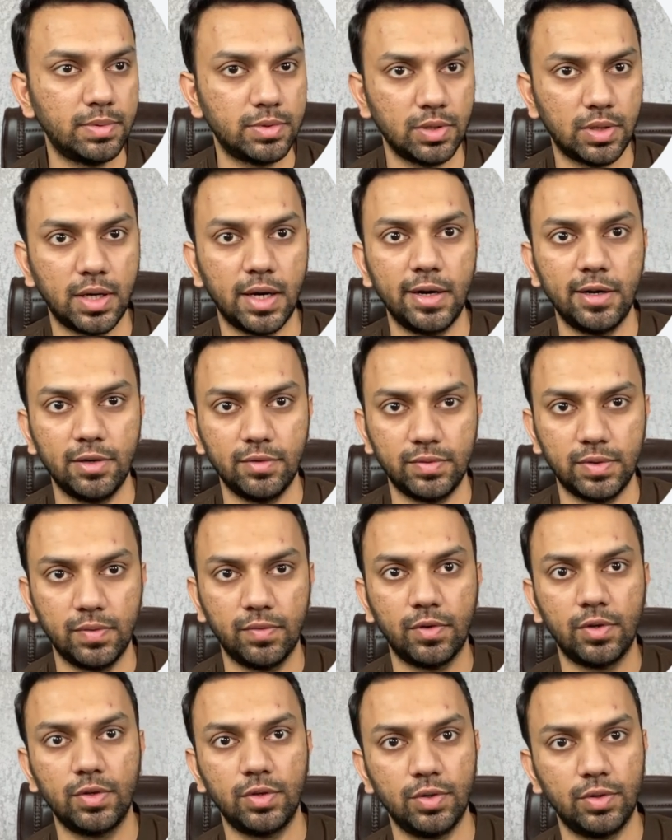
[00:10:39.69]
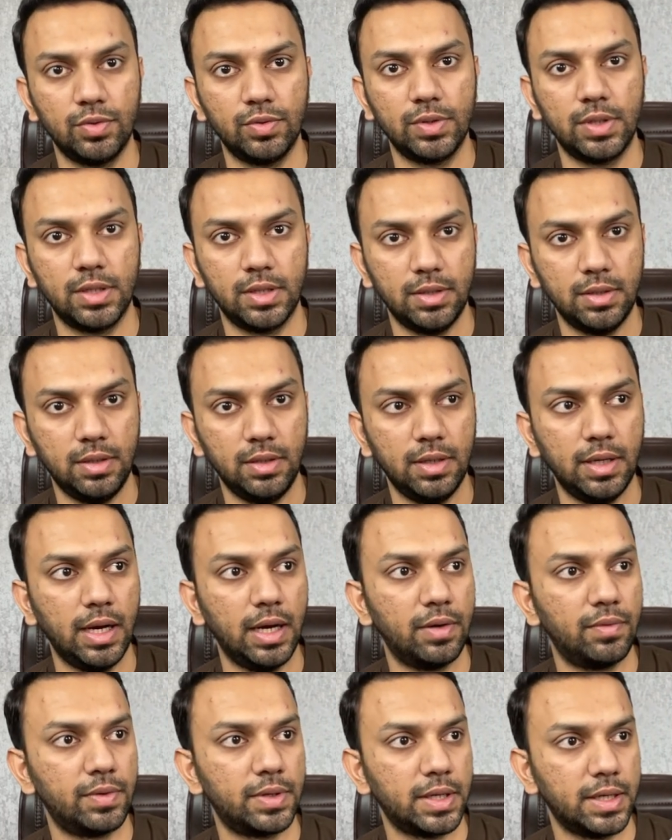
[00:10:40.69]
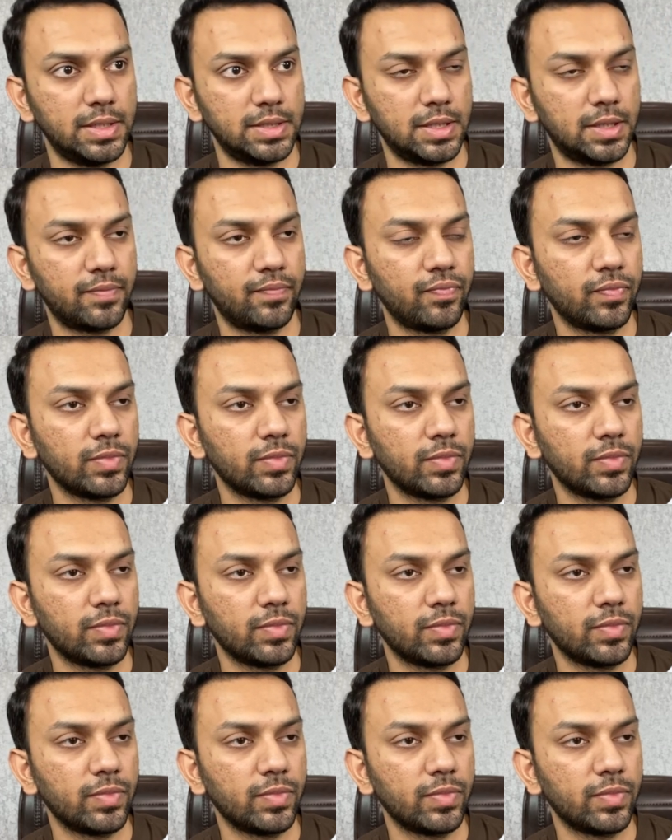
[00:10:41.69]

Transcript: So kind of they want to do their advertising.